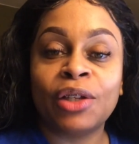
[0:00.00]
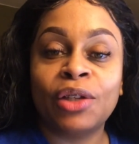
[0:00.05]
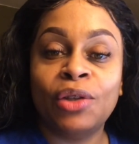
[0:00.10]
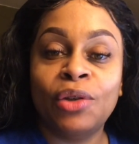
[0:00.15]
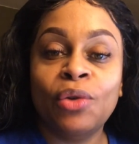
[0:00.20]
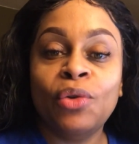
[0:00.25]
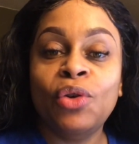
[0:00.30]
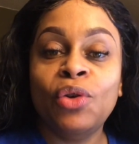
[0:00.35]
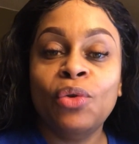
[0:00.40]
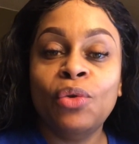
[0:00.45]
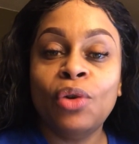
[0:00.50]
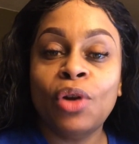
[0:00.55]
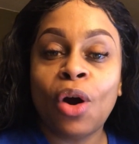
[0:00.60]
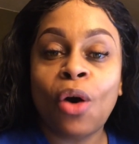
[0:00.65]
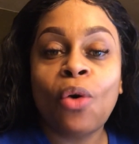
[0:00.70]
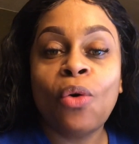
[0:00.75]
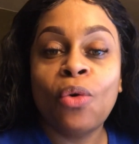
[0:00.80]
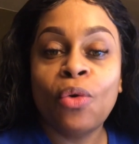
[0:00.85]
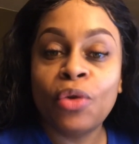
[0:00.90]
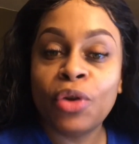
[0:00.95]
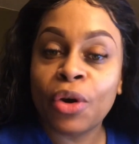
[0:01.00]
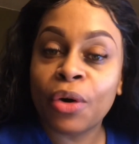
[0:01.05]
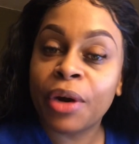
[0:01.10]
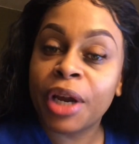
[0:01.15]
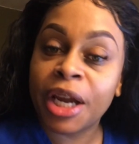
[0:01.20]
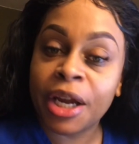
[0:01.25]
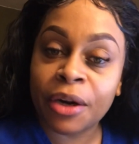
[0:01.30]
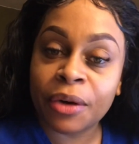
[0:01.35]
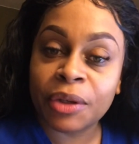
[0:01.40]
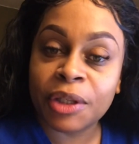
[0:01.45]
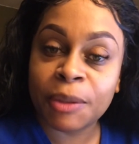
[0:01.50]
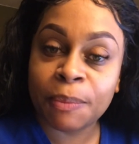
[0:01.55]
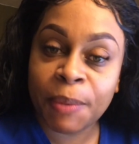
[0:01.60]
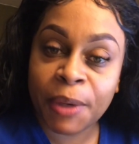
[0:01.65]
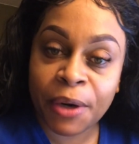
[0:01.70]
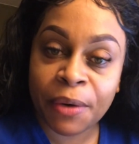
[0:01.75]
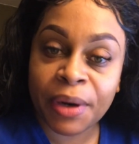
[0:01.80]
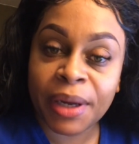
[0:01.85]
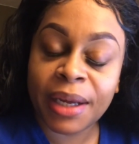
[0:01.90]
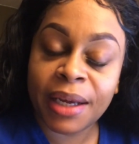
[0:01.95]
do you know who your inner
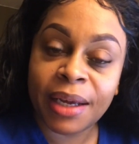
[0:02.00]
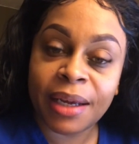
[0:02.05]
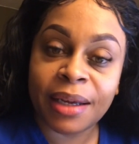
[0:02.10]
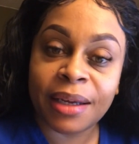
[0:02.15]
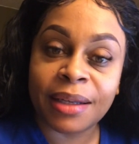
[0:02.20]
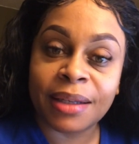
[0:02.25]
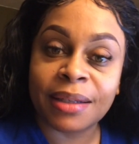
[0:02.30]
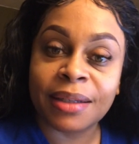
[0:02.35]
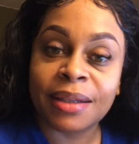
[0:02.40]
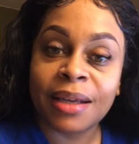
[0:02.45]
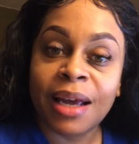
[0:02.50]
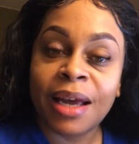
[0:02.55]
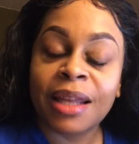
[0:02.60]
spirit is?